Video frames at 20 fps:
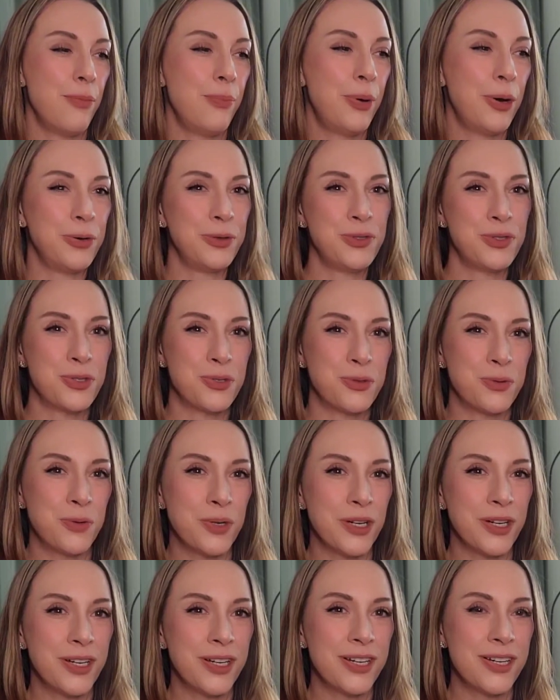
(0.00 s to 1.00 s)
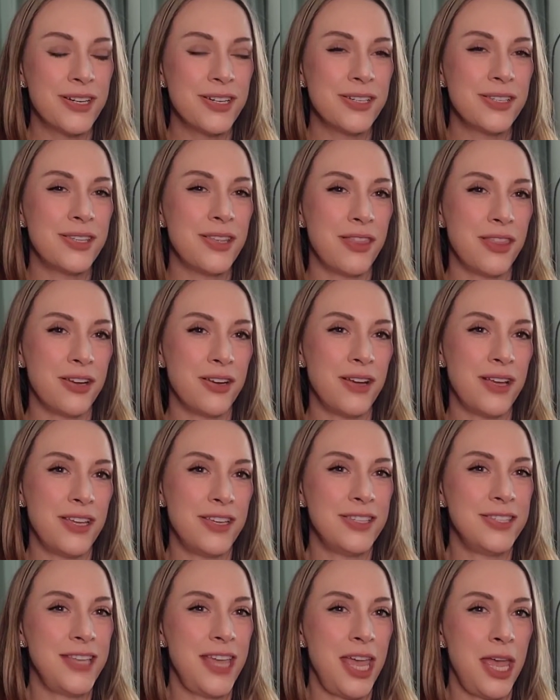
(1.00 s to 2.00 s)
Postal workers, there
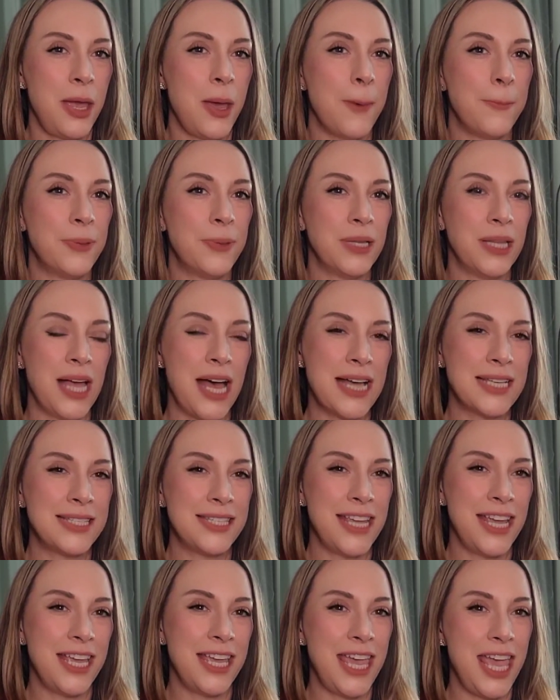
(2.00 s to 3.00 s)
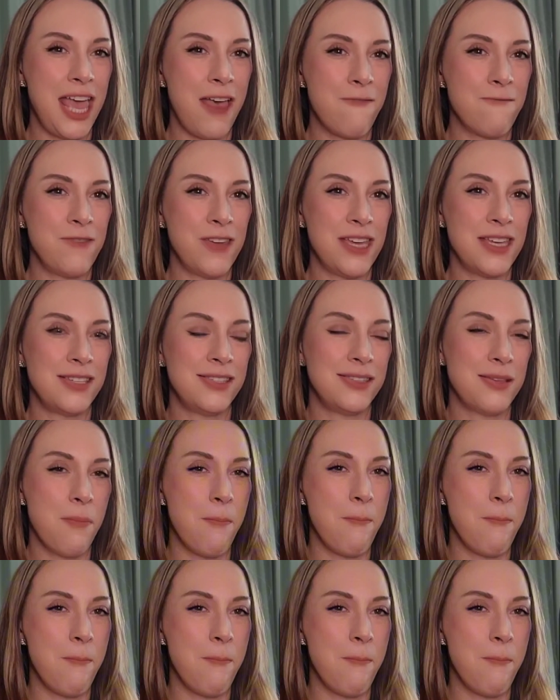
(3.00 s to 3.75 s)
is a plastic canvas